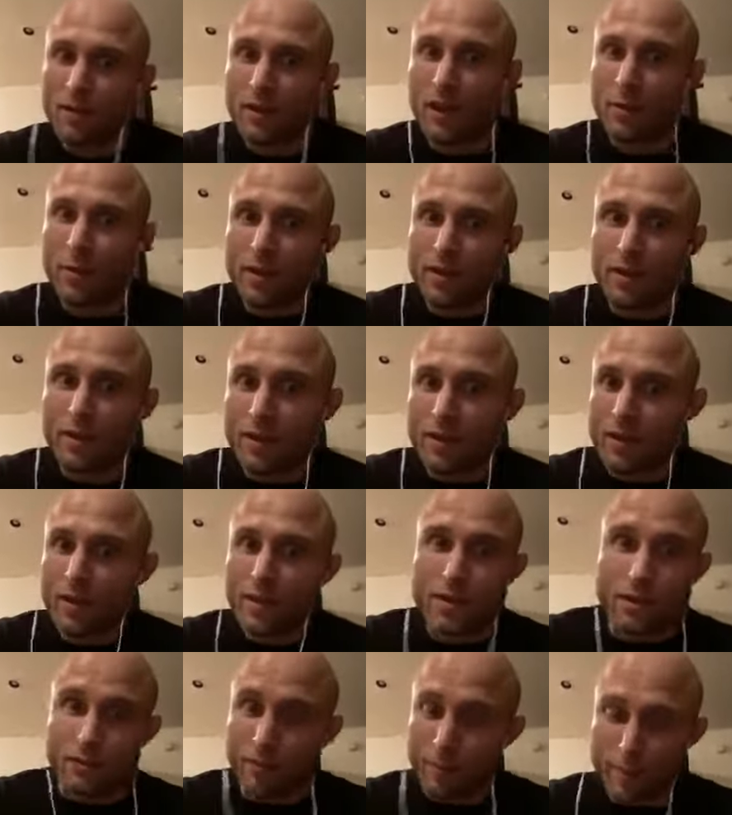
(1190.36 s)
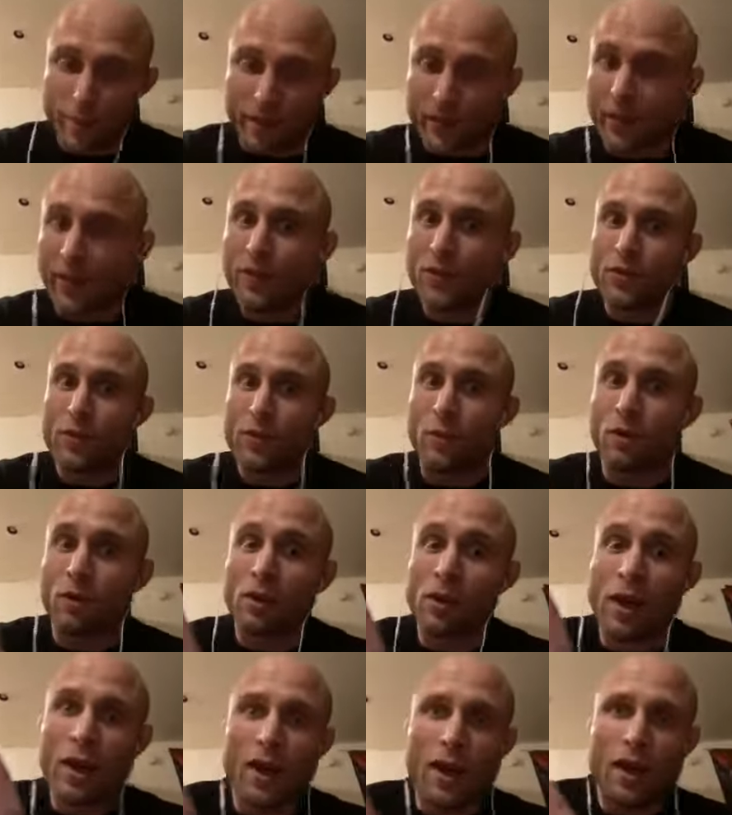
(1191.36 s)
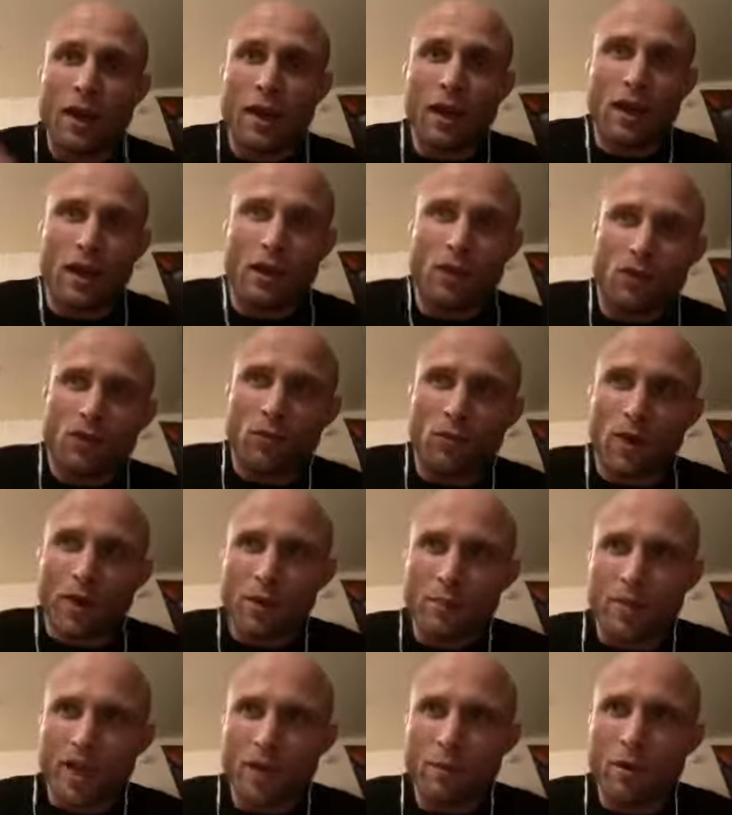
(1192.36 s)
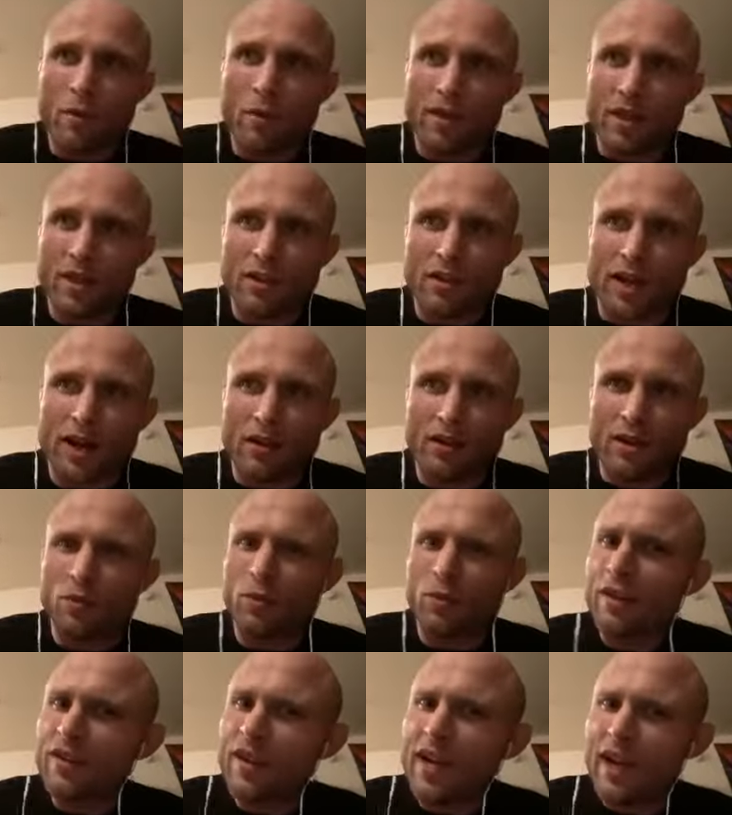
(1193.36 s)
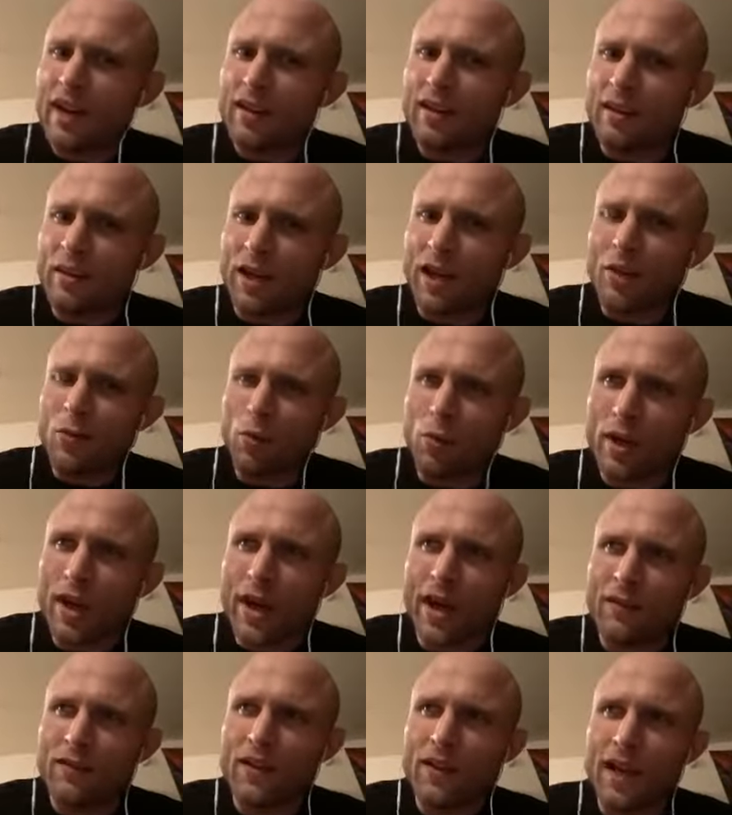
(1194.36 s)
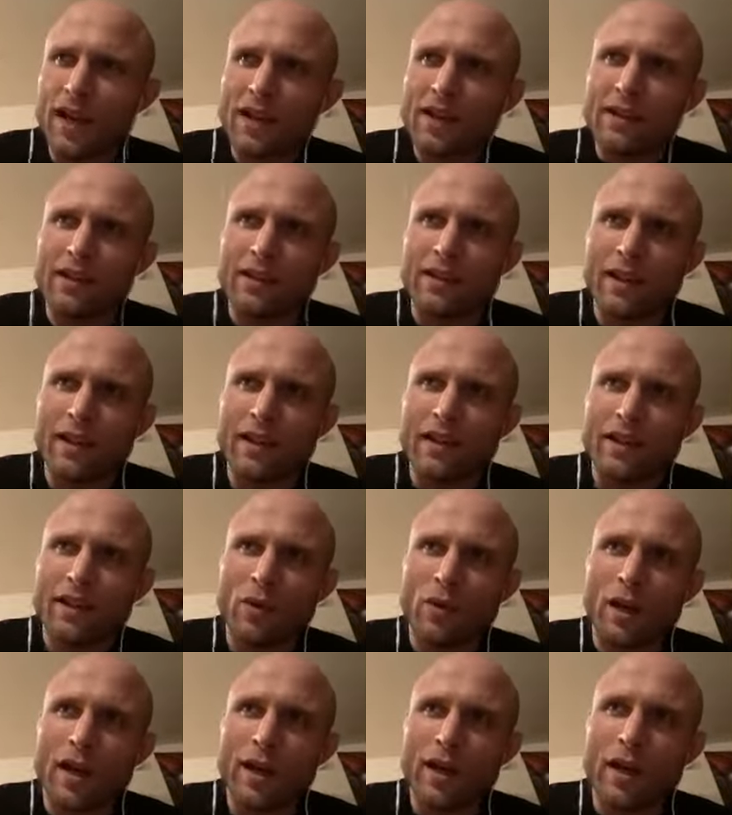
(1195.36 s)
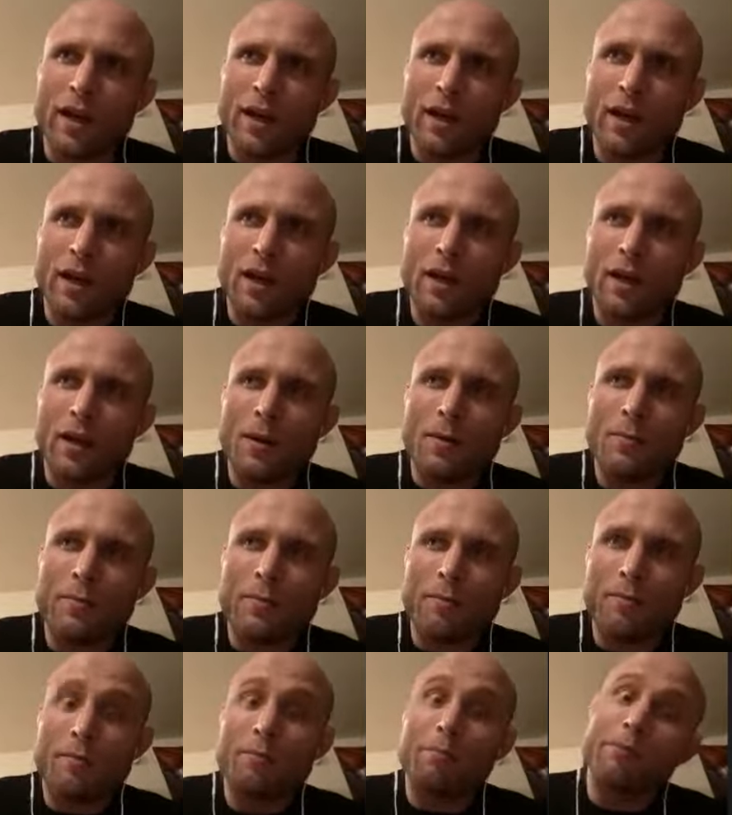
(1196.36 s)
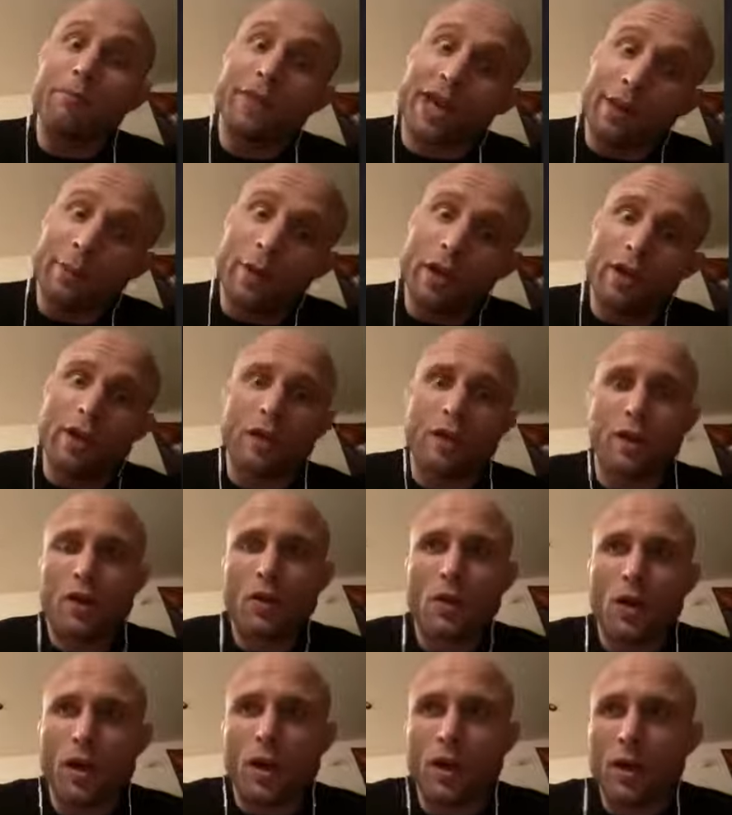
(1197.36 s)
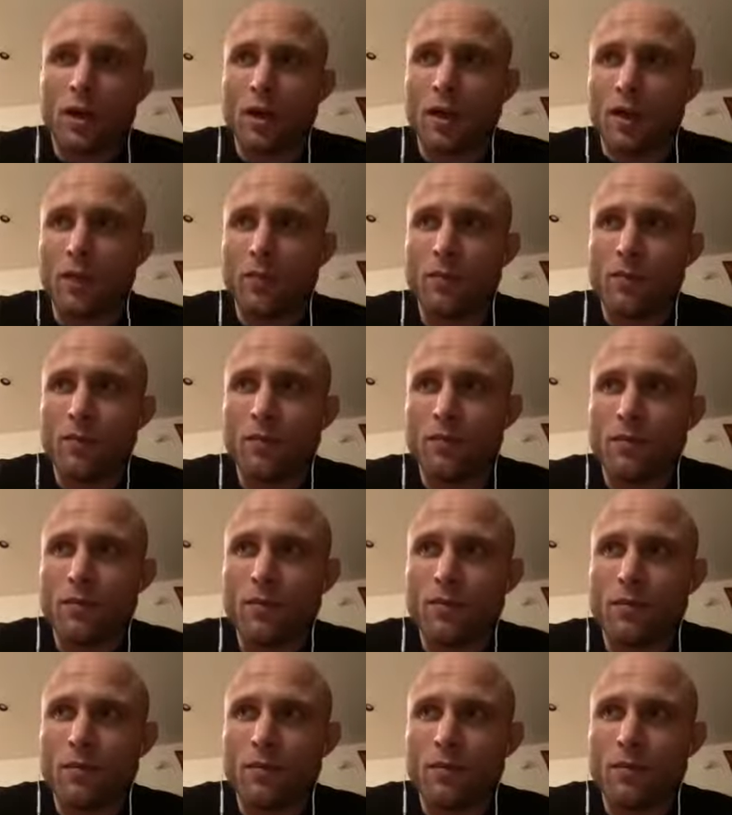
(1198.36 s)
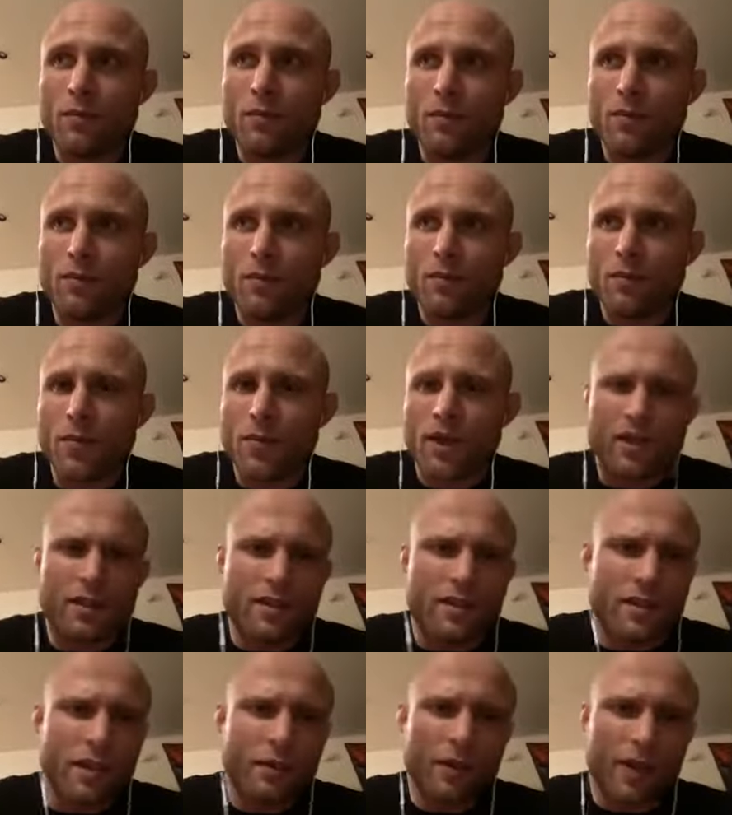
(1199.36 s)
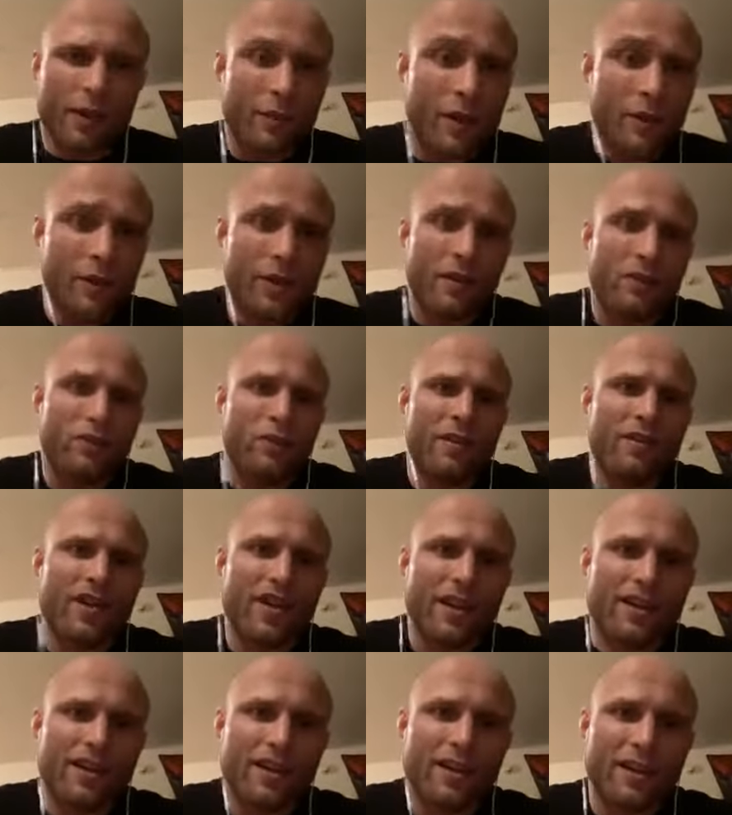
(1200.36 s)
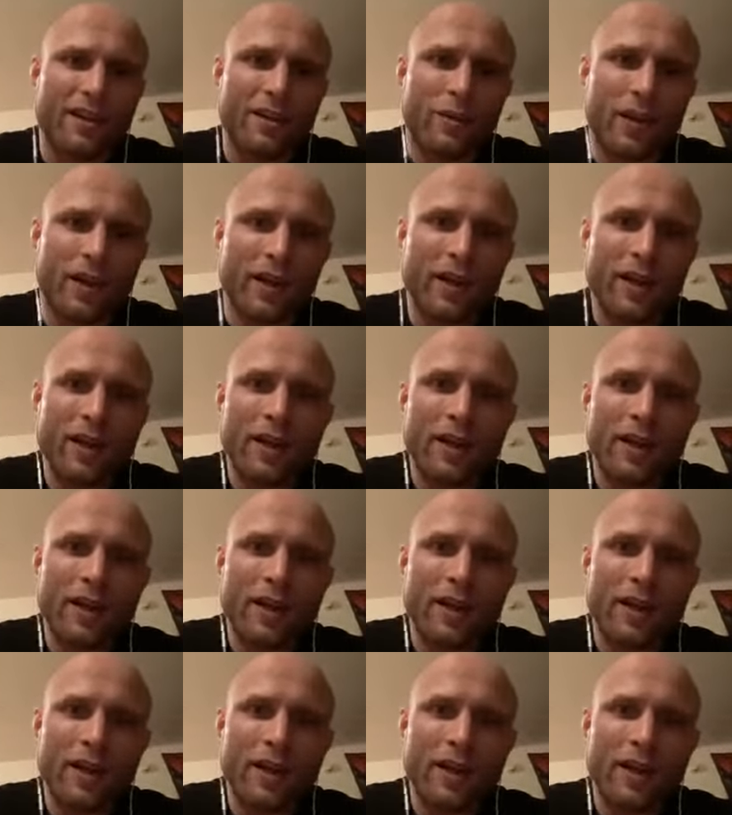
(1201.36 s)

Keep at the distance, be ready to sprawl. While maybe with the crowd, I would have gotten carried away. Maybe. But at the same time, maybe he would have gotten carried away.